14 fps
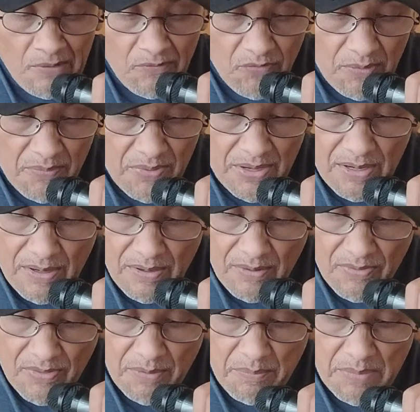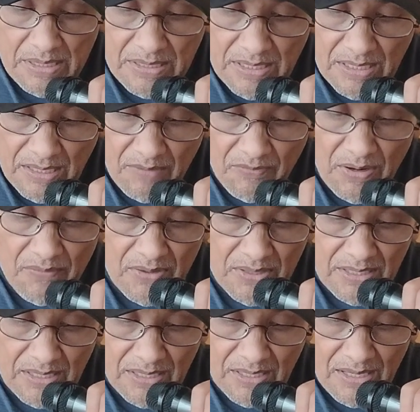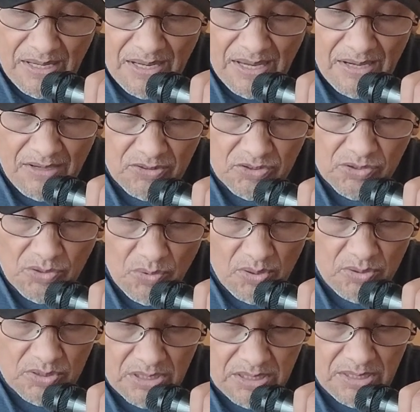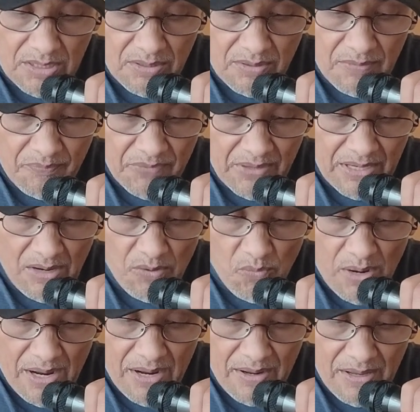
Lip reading: From there, the meaning of everything else grows clearer. In a way,